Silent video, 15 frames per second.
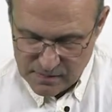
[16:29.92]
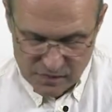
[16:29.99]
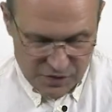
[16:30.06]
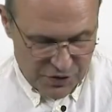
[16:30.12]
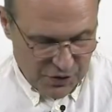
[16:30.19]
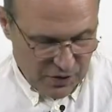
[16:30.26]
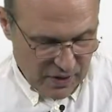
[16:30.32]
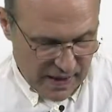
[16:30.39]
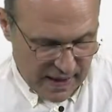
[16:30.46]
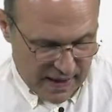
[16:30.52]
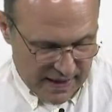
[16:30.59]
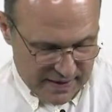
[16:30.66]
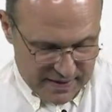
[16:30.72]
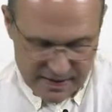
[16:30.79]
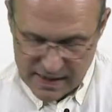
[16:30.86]
So
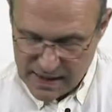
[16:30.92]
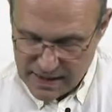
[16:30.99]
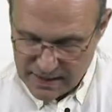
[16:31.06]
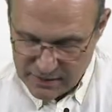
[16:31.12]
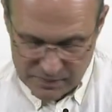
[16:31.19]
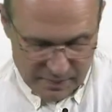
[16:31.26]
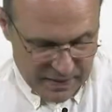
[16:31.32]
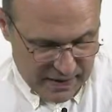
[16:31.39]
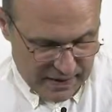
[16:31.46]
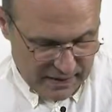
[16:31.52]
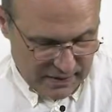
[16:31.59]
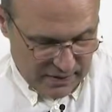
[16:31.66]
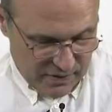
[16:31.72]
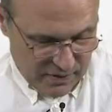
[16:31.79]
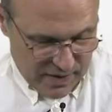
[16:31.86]
A star
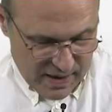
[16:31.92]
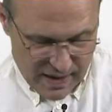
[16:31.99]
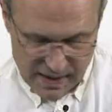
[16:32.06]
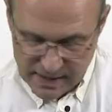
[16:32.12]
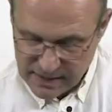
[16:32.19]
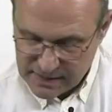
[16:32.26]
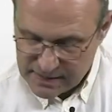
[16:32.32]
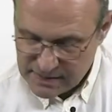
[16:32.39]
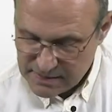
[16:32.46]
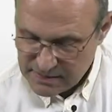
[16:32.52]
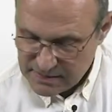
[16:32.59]
operating on X,